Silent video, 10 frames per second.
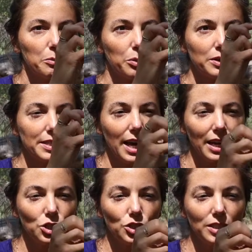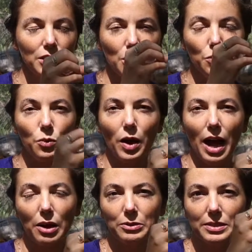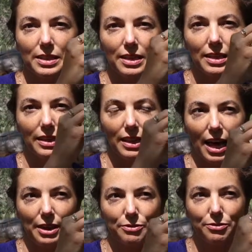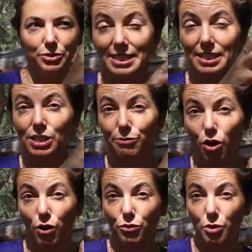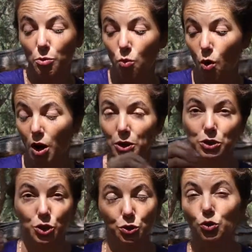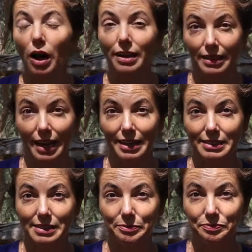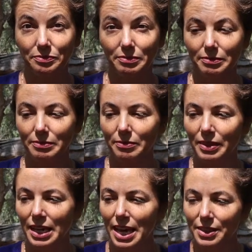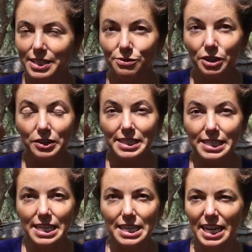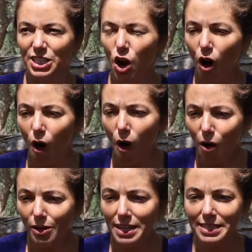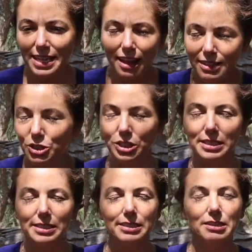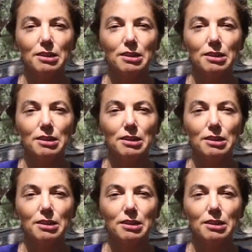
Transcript: protection around life as it's evolved from water to dry land. This very seed has all the intelligence,